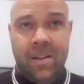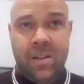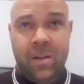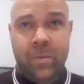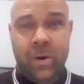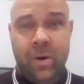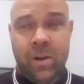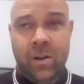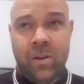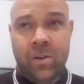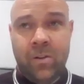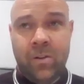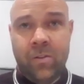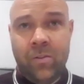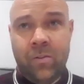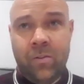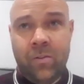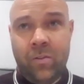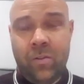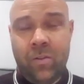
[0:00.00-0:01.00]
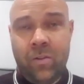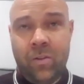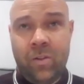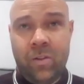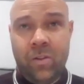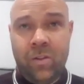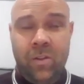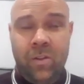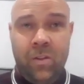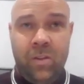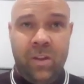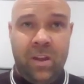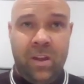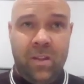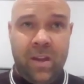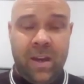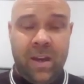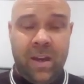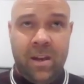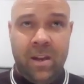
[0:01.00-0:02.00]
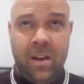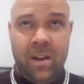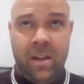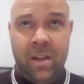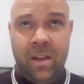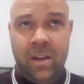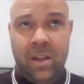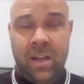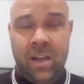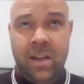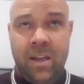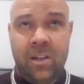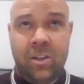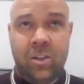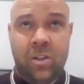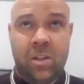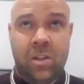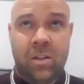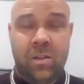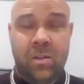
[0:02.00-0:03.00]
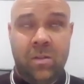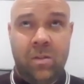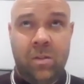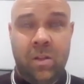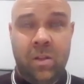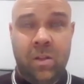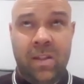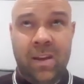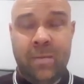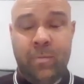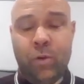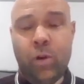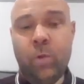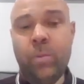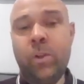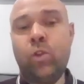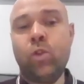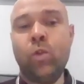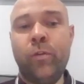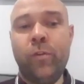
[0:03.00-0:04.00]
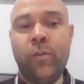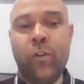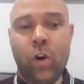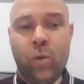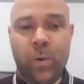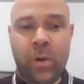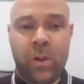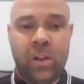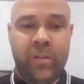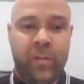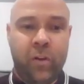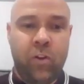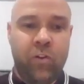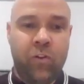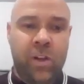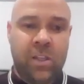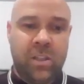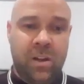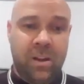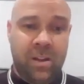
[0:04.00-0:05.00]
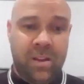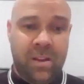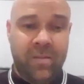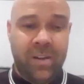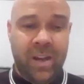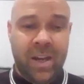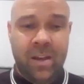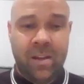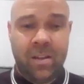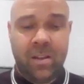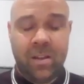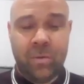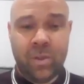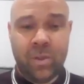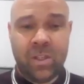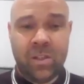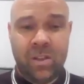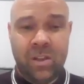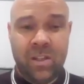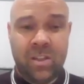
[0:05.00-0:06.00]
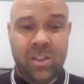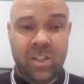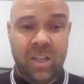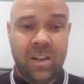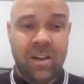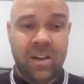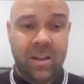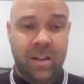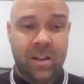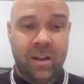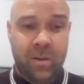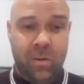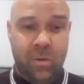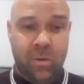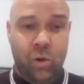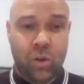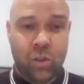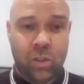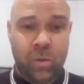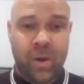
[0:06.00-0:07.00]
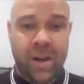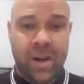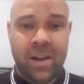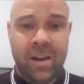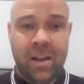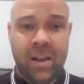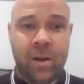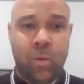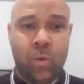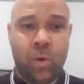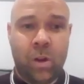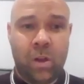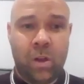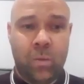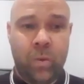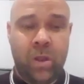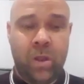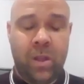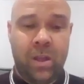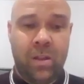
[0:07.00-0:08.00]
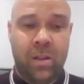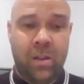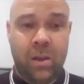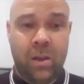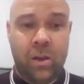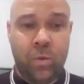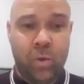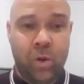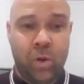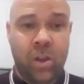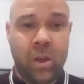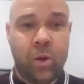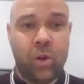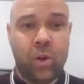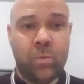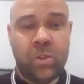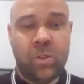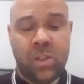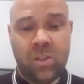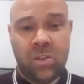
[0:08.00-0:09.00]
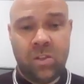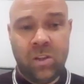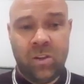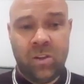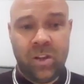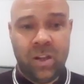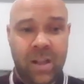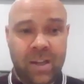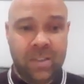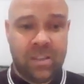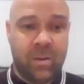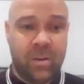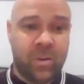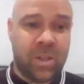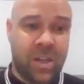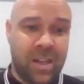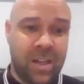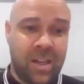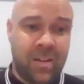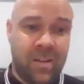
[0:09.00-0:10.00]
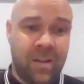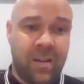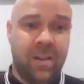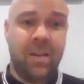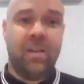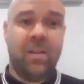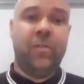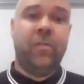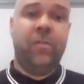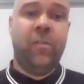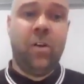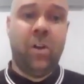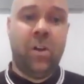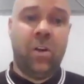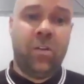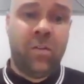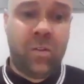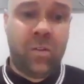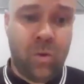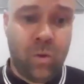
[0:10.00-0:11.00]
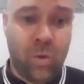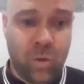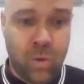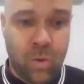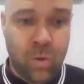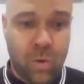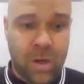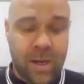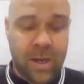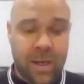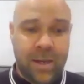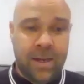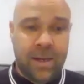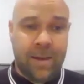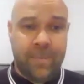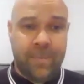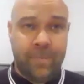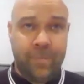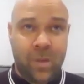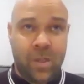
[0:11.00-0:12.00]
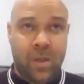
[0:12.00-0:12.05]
They then probably drove forward the fundraising activity. They'd seen that because they were in there working with the community groups, they realised there was a need to